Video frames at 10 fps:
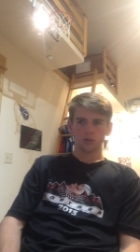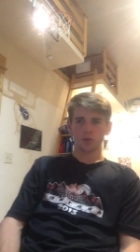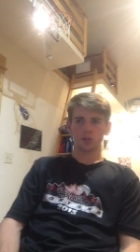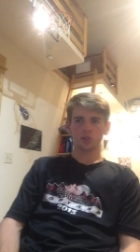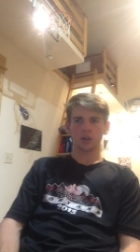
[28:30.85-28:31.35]

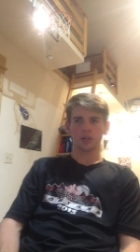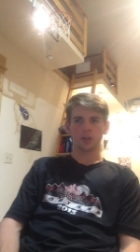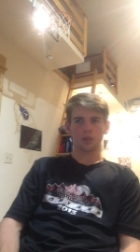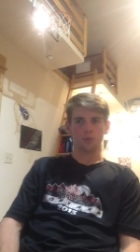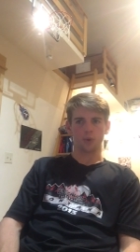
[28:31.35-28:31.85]
But he's starting
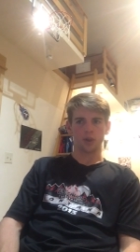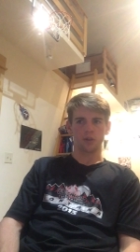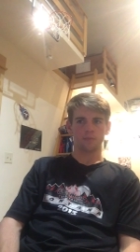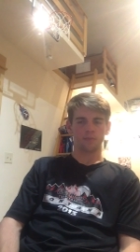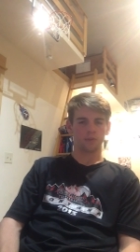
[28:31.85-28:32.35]
at the
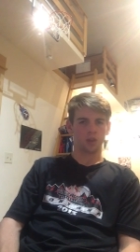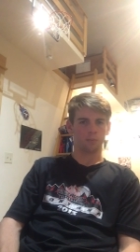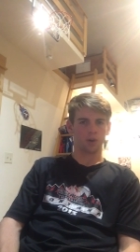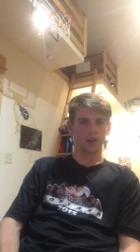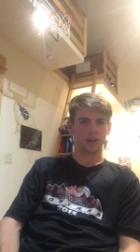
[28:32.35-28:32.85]
3 for
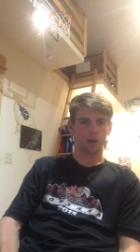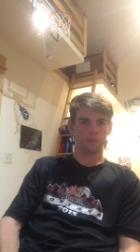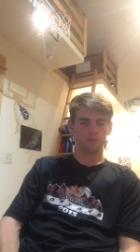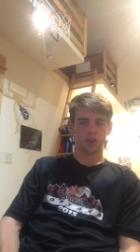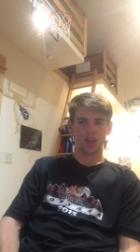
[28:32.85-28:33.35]
them right now.